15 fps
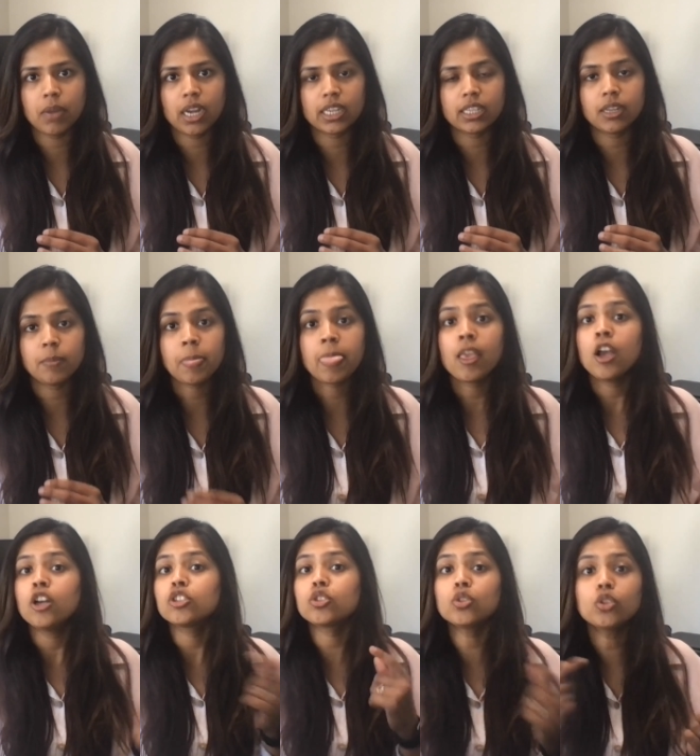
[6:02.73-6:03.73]
mind.
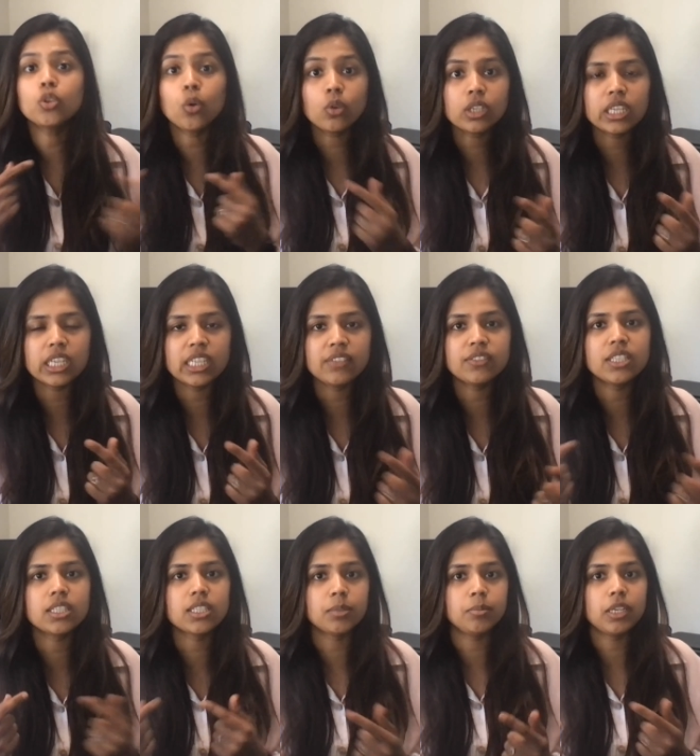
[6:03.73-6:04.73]
So don't leave
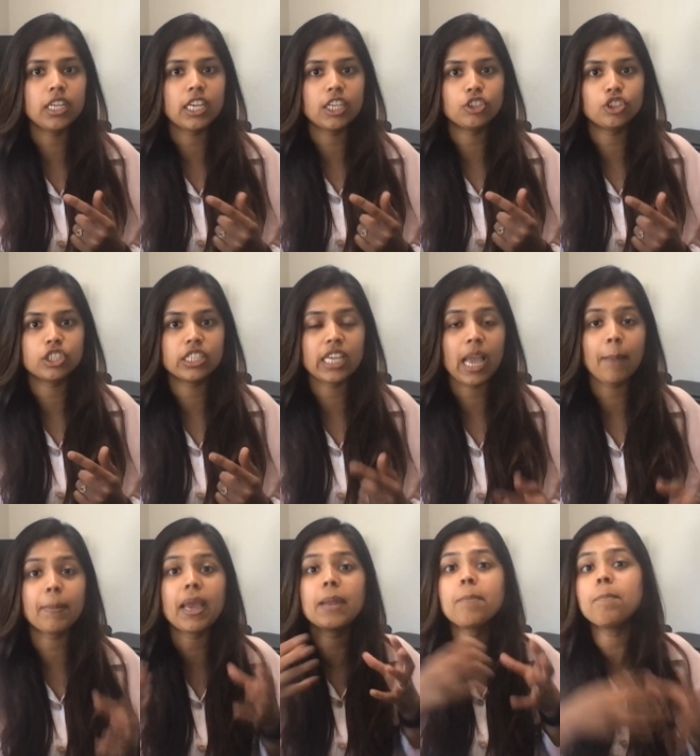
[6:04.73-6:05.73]
this communication
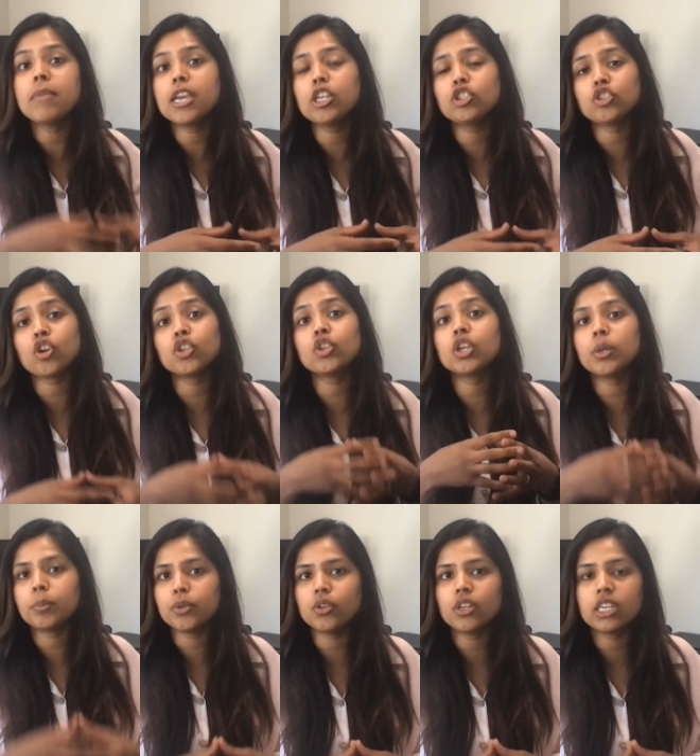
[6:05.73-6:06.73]
gap and make sure you
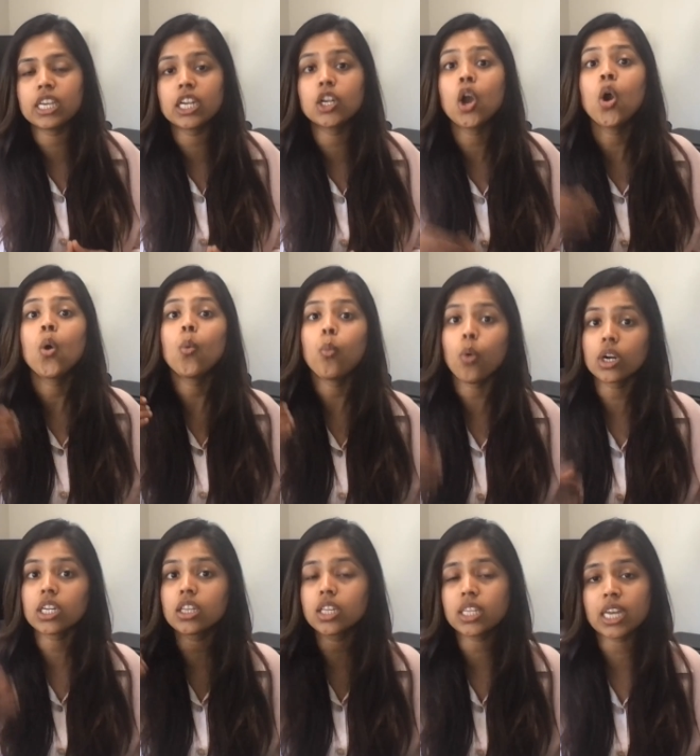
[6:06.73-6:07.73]
communicate
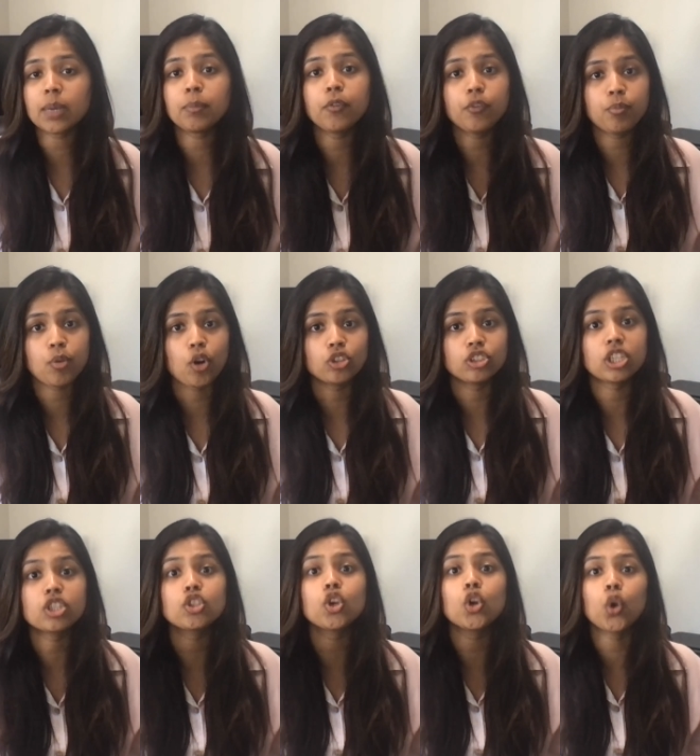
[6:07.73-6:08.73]
what are the type of
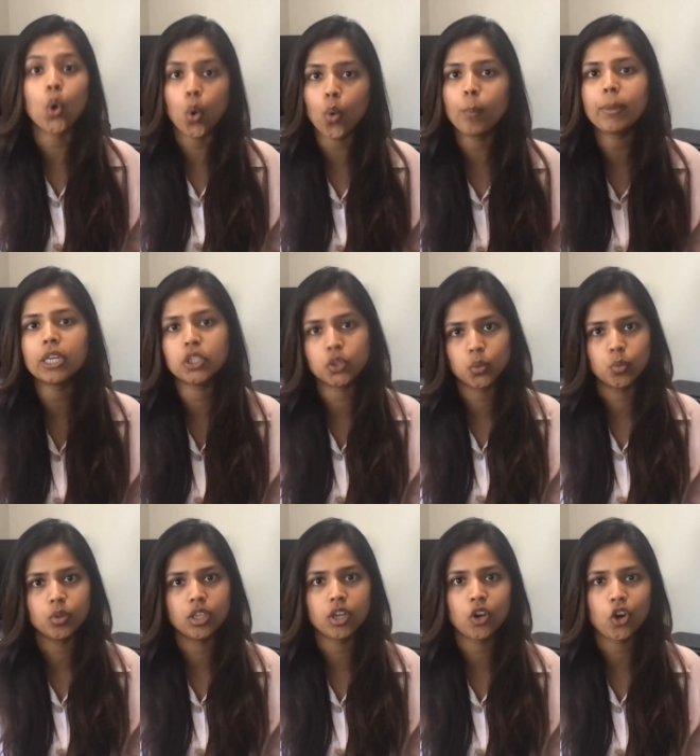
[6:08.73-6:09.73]
projects you're hoping to
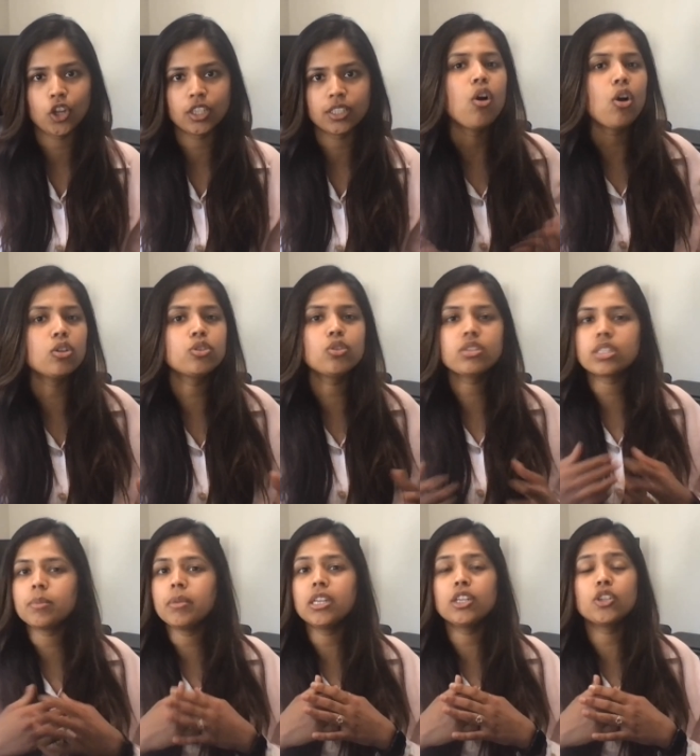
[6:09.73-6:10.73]
work on. Also,
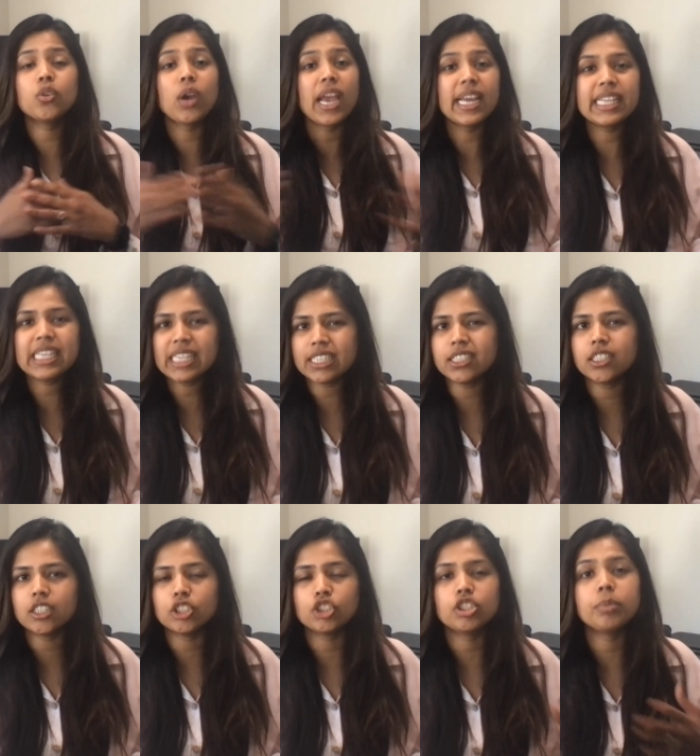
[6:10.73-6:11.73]
similar to any
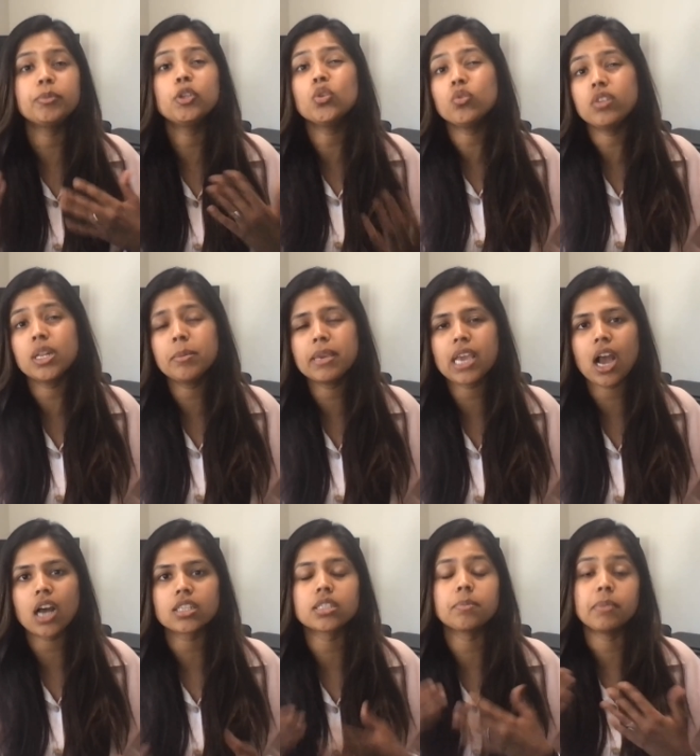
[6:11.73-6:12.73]
internship, you will be
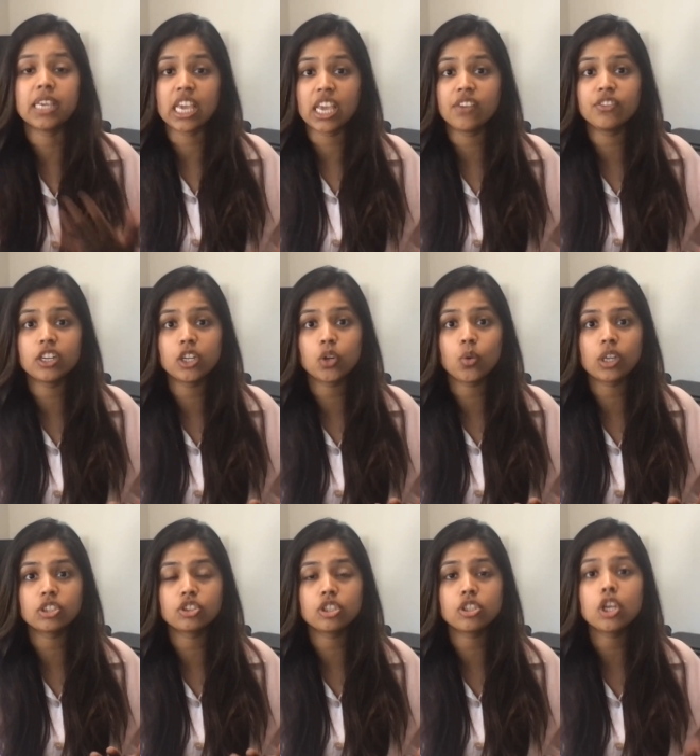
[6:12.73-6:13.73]
asked behavioral
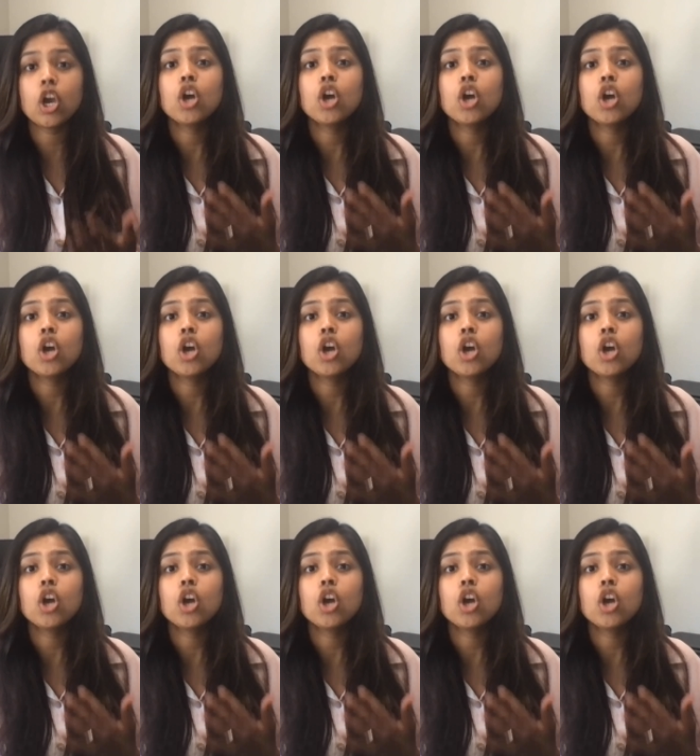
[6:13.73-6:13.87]
questions,